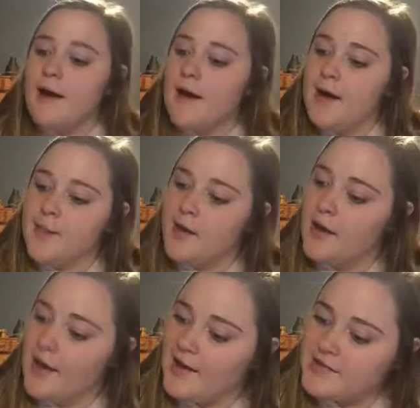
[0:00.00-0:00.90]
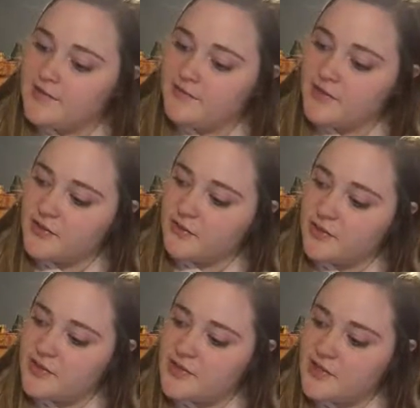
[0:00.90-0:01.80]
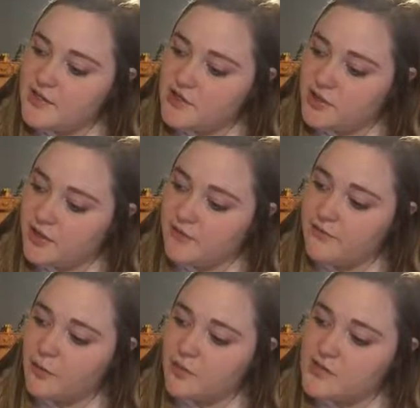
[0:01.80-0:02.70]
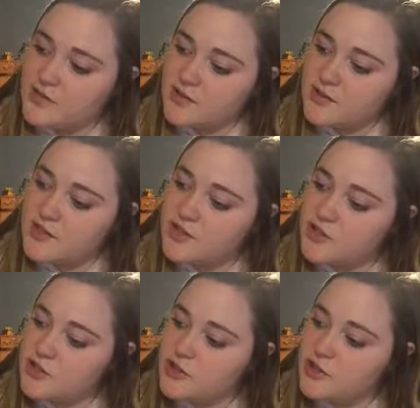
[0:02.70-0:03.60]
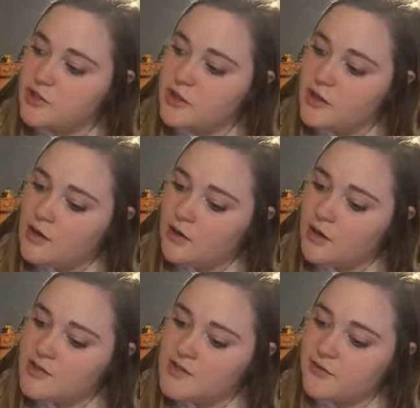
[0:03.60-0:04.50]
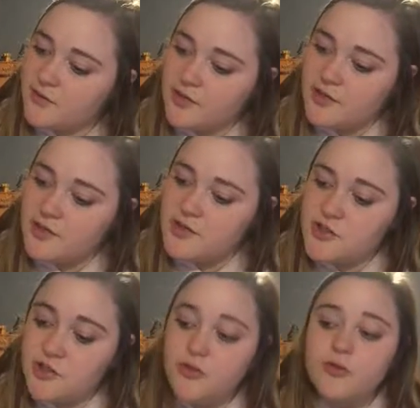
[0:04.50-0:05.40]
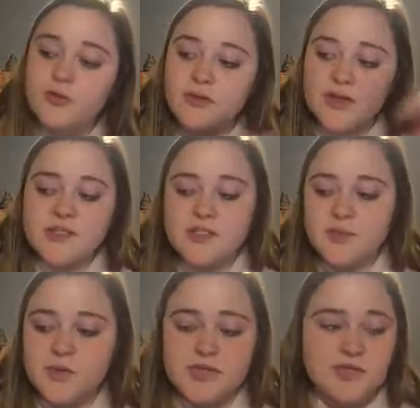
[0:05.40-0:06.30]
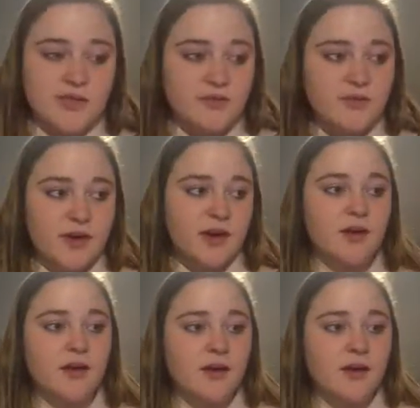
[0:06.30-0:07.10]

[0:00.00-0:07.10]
As a 5th grade teacher focused on teaching content related to this specific